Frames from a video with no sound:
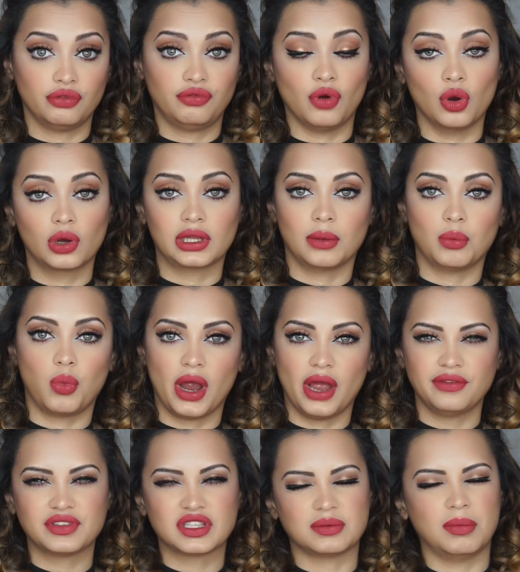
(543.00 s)
the 4-clip
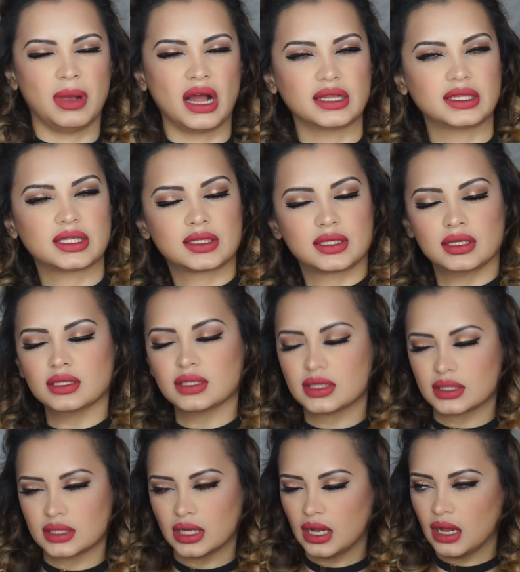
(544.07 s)
wefts, but
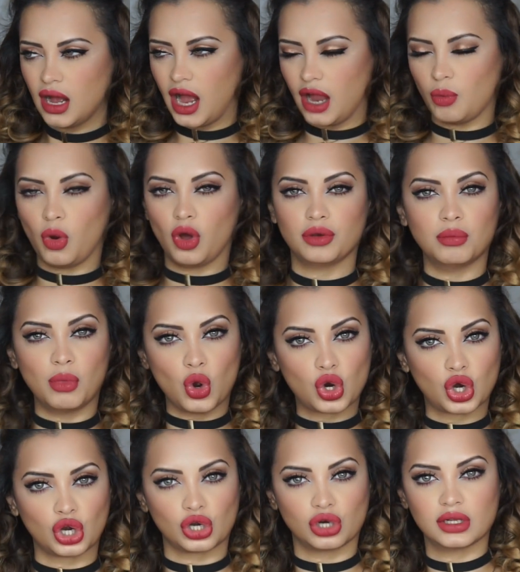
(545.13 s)
since I want more
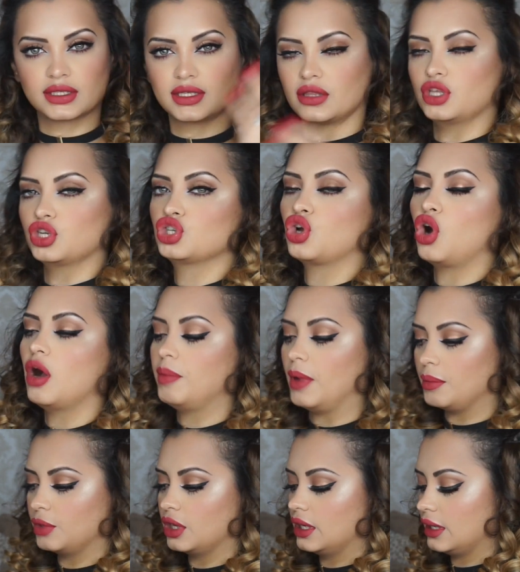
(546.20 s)
curls at the top,
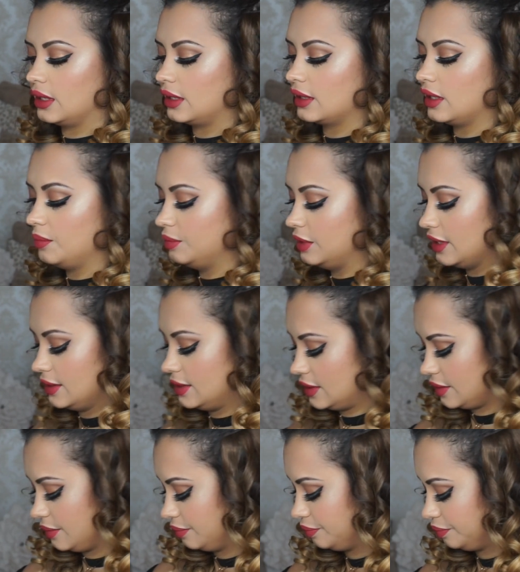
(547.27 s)
I'm going to clip
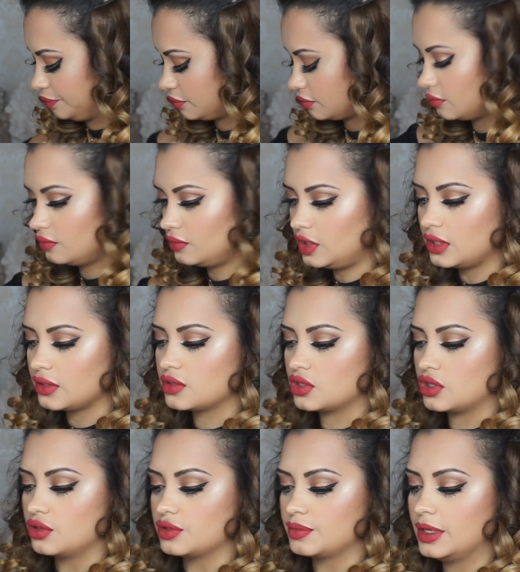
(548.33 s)
this.
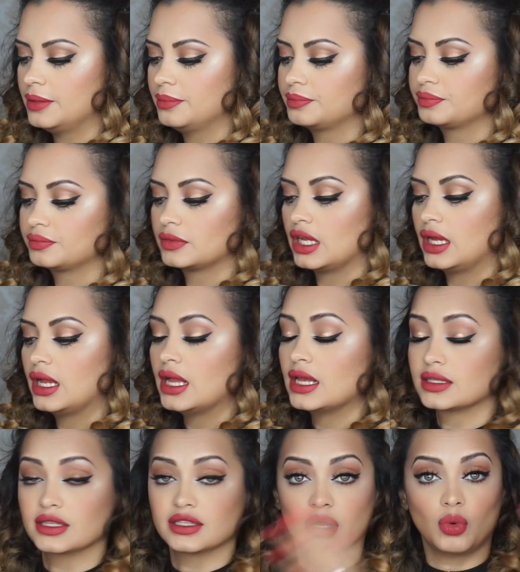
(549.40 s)
Excuse me.
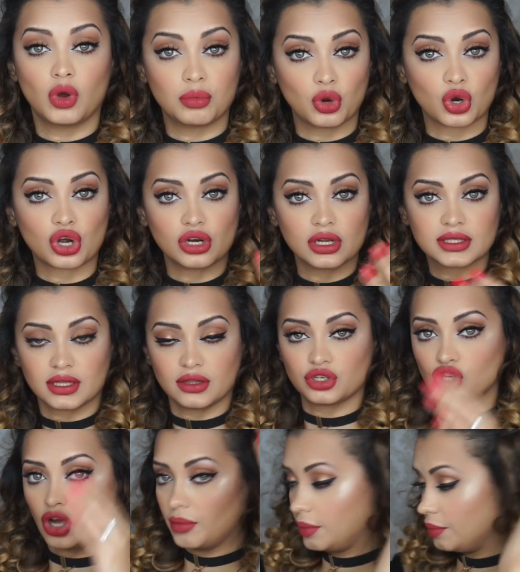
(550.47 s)
Since I want more curls at the
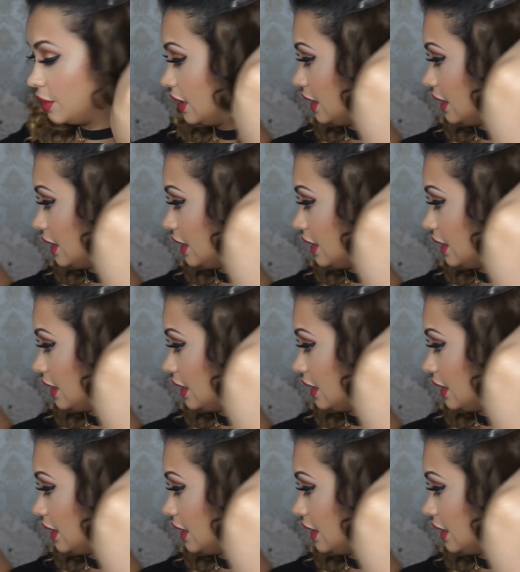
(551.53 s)
top, I'm